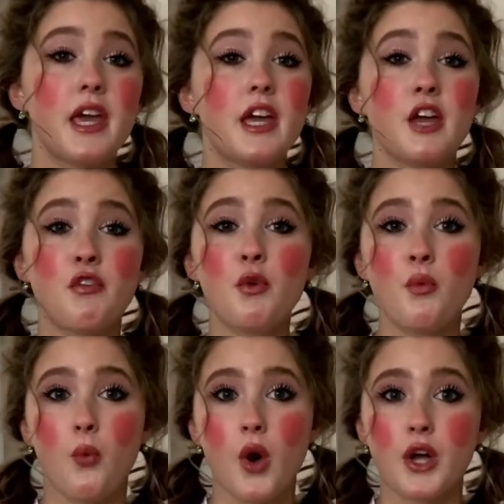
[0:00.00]
If you
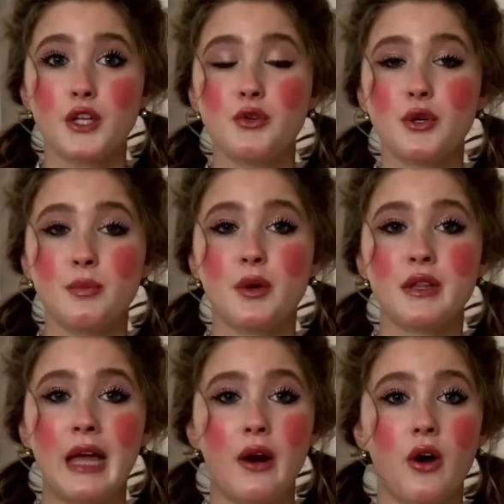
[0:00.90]
want, you could put
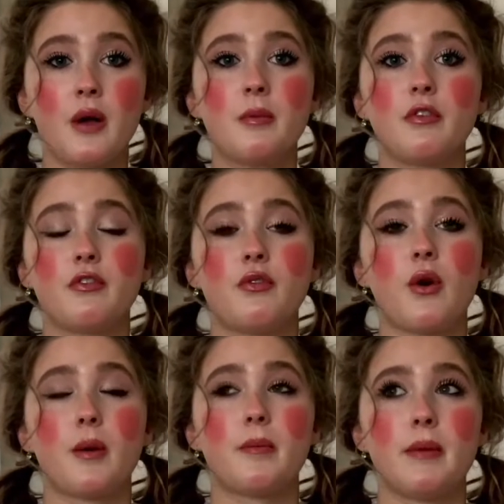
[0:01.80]
that on
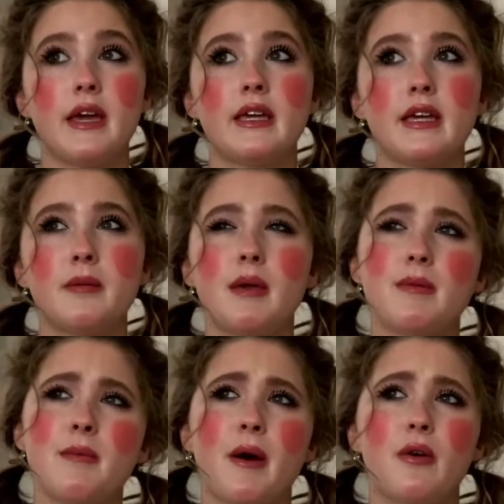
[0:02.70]
before baking, maybe
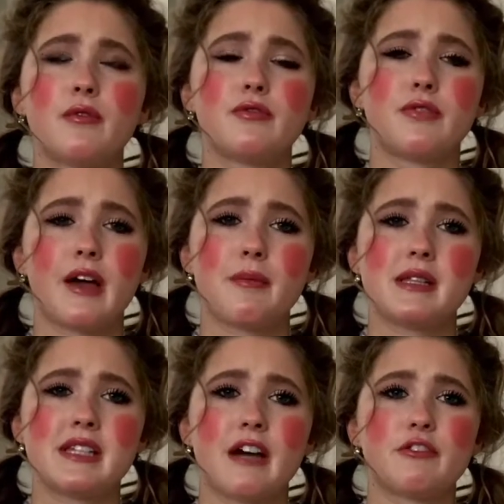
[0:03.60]
about 5
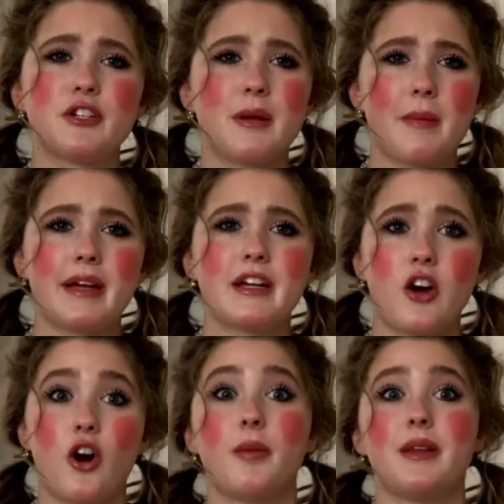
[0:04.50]
minutes after, and it might
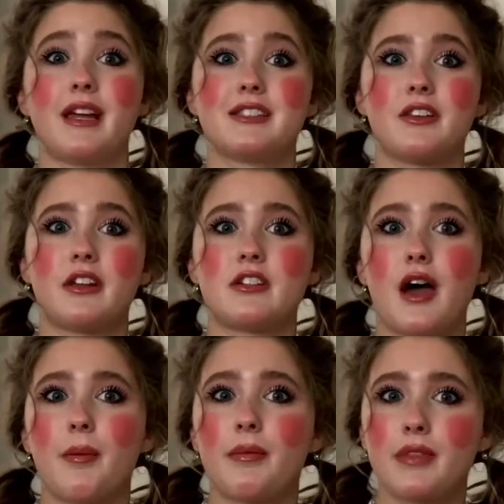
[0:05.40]
caramelize on the
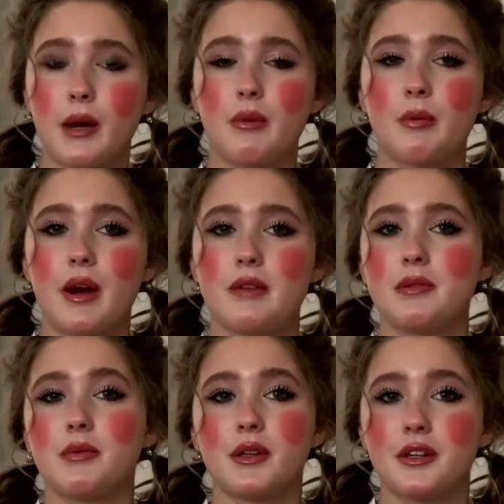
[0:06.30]
top. That would probably
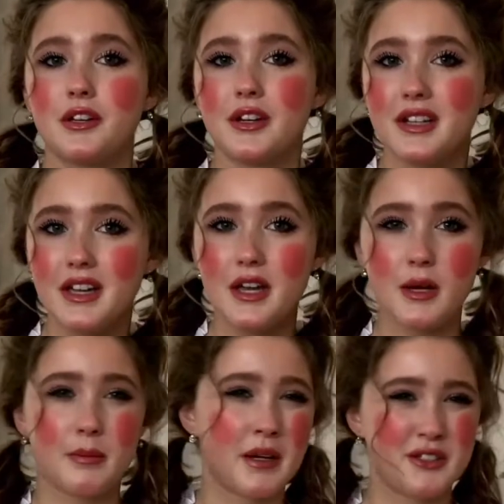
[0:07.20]
be really good.
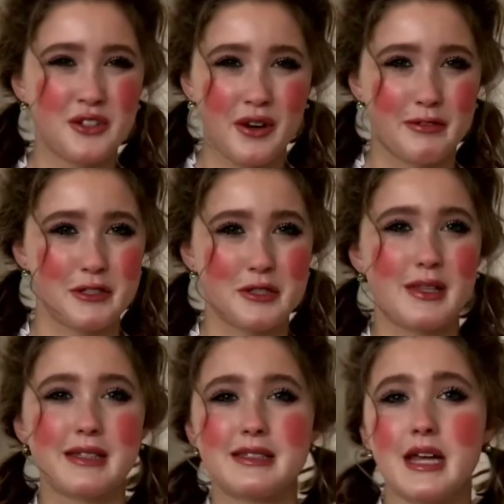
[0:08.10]
But you don't have to do
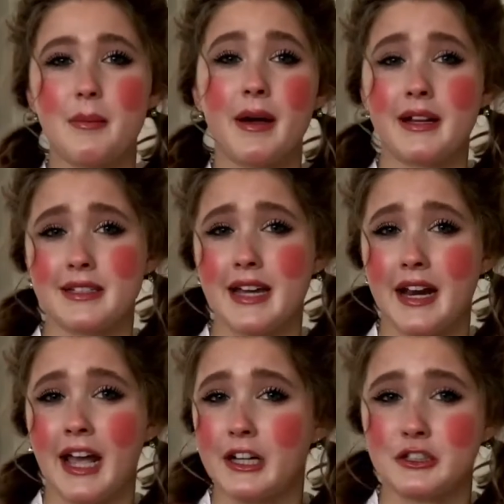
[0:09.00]
that step. I just had
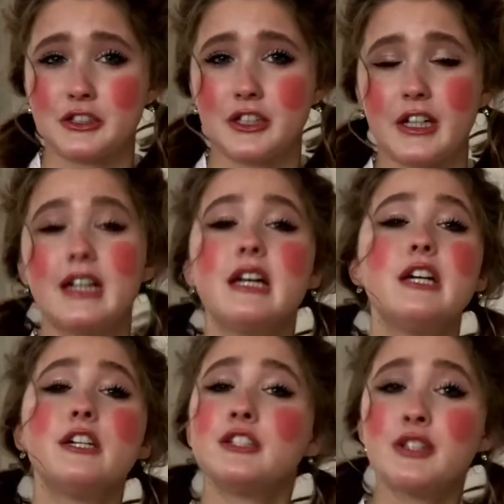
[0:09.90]
extra,
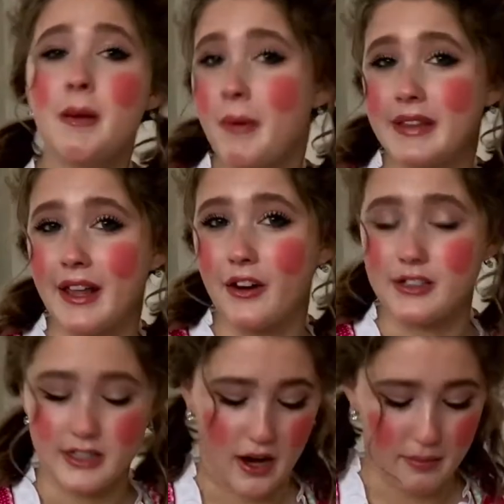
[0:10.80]
so I put that on
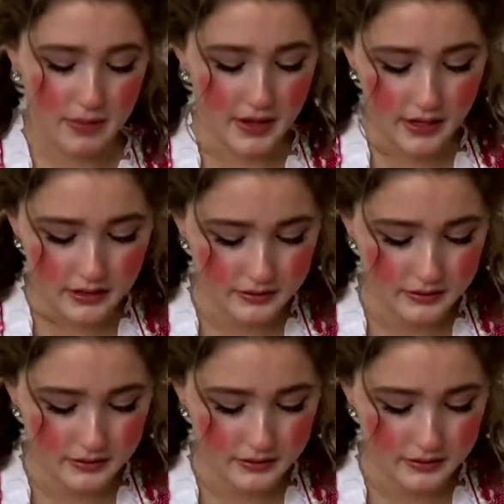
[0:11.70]
top there.